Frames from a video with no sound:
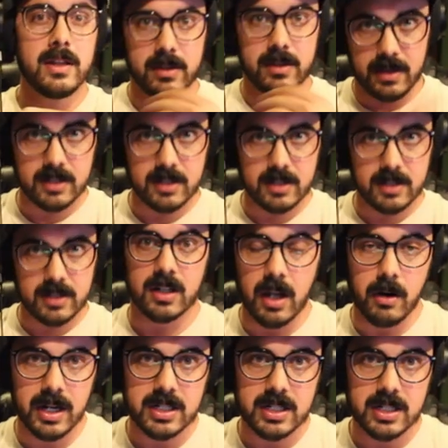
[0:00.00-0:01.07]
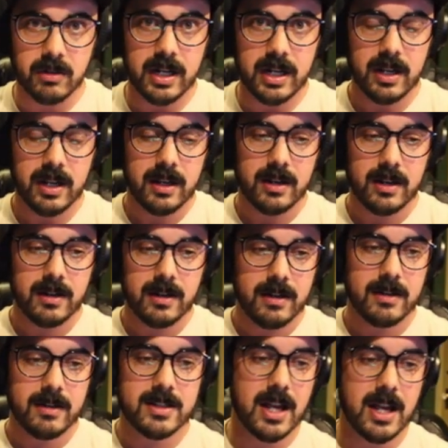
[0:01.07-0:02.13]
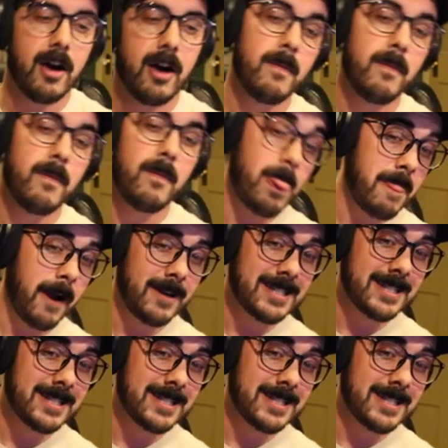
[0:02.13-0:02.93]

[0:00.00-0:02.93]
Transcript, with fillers: there's a loading screen. So there